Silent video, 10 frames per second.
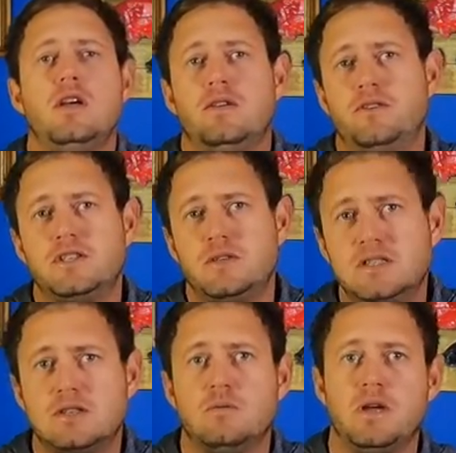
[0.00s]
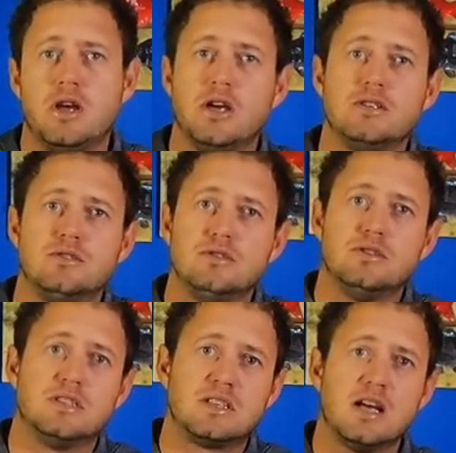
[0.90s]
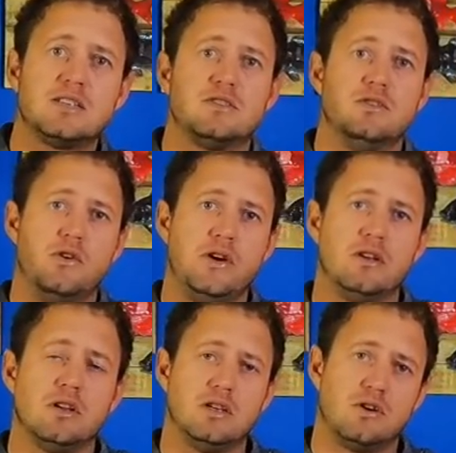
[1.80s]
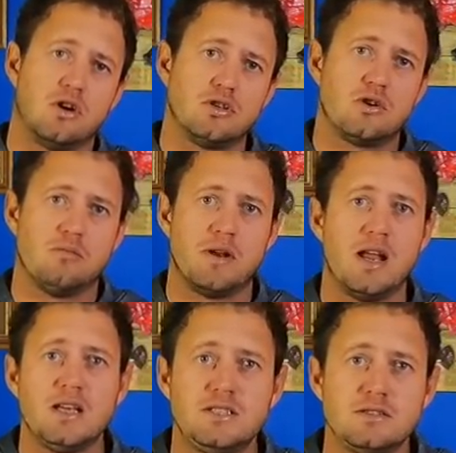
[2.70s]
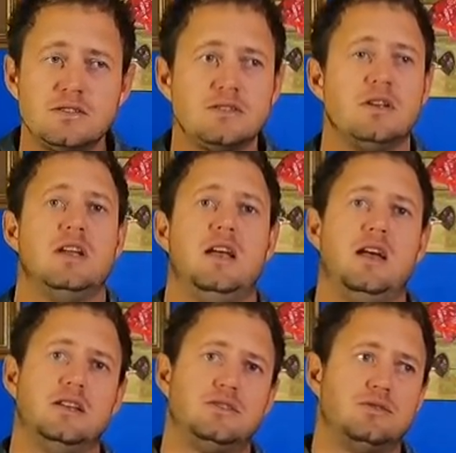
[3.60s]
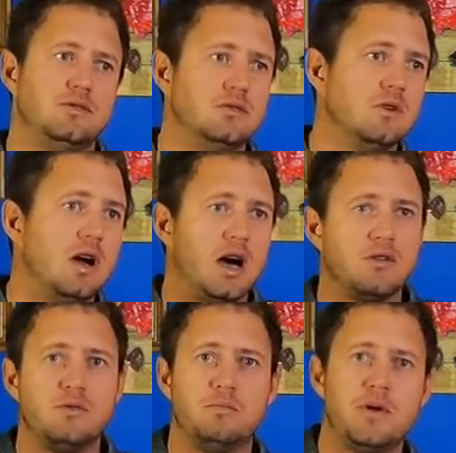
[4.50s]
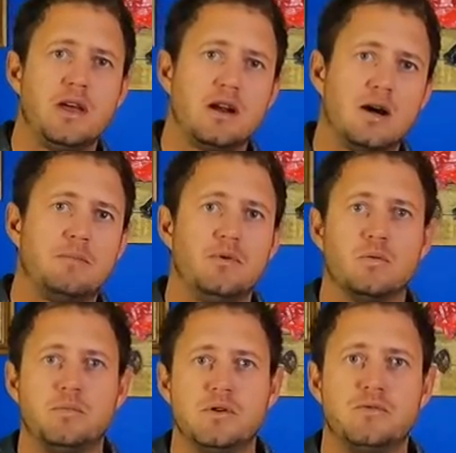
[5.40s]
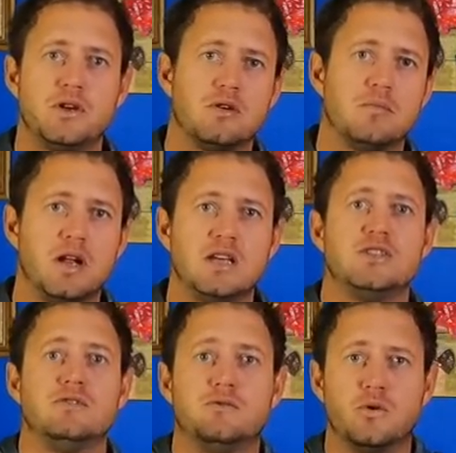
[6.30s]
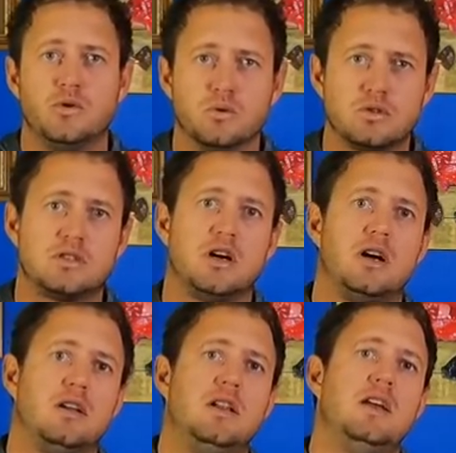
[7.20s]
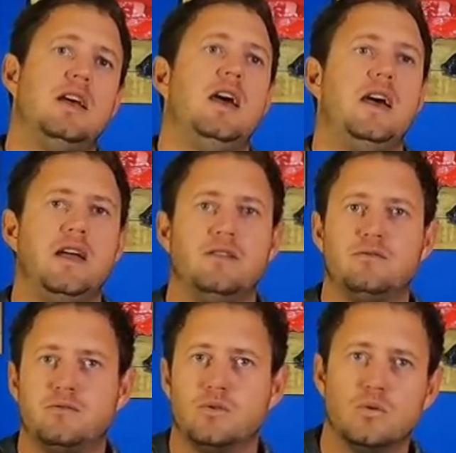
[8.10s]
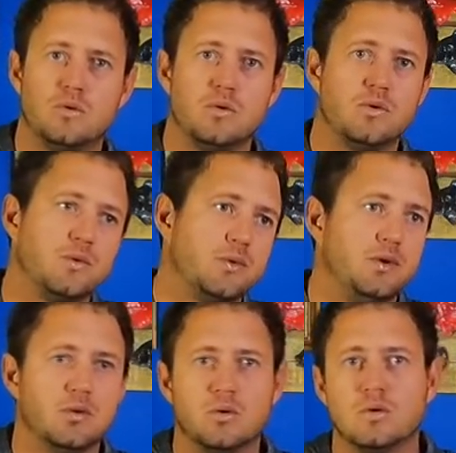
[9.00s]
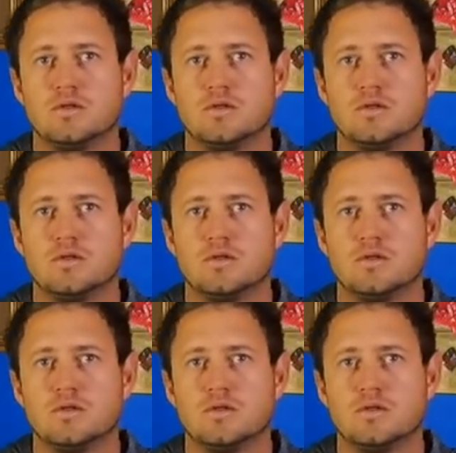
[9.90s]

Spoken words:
First reason, we're going to discuss reel and rod combinations as to how to pair up your perfect combination for your style and for your